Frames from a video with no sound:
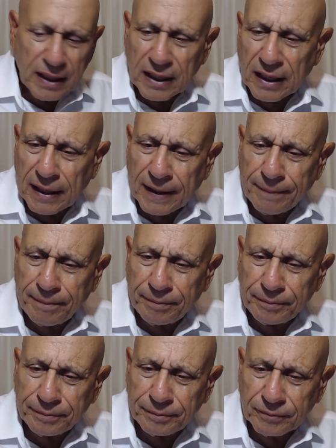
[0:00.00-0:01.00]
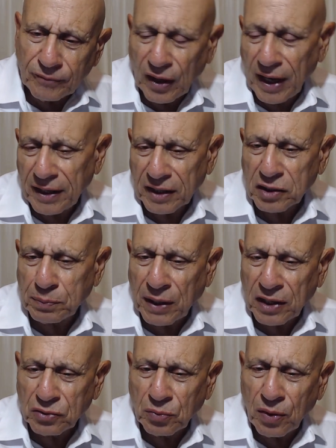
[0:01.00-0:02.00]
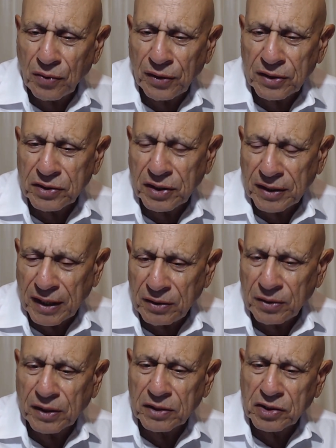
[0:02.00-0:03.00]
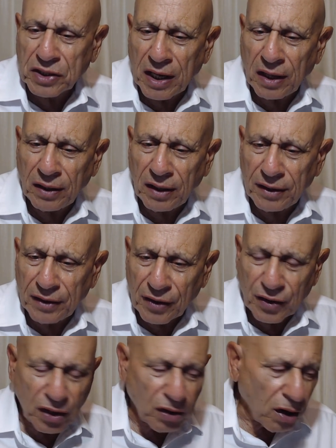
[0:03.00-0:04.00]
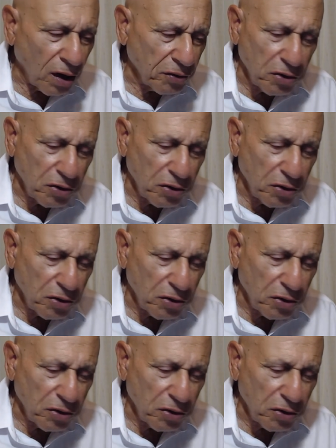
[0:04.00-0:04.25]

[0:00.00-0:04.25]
fine, expires worthless, and then you could sell another call.